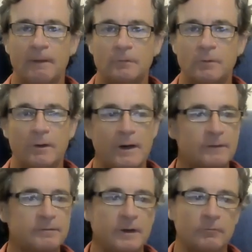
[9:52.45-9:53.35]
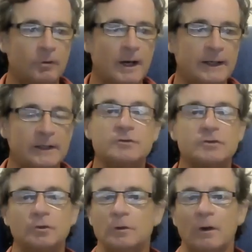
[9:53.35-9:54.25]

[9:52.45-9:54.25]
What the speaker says: We're out there running too